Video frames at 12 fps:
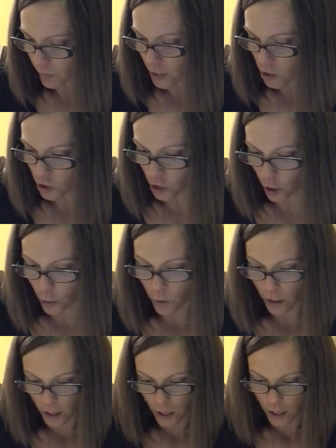So
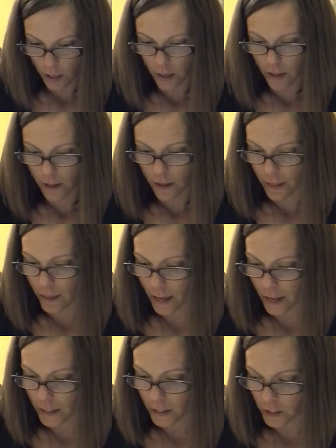
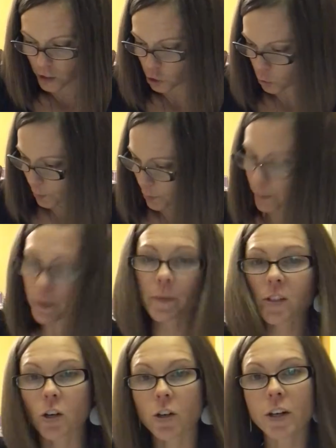that is your Premium
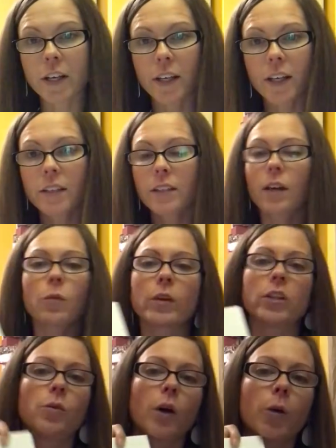Starter Kit.
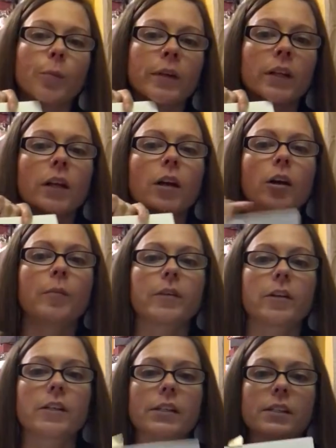When you open it up,
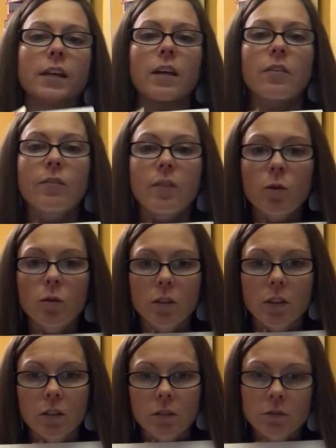there is a
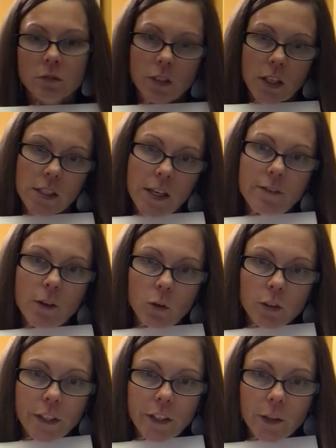folder, I say
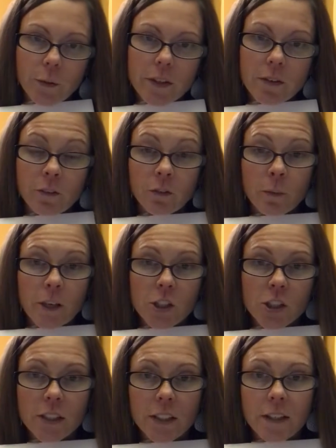folder here, with the
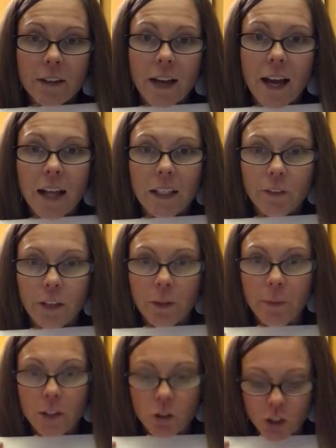information in it that I highly
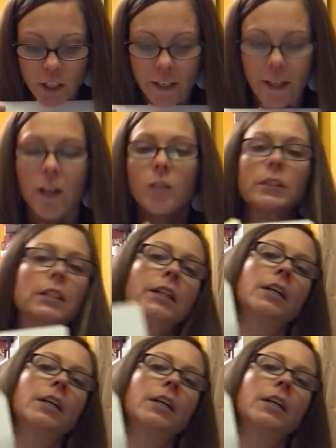recommend you check out.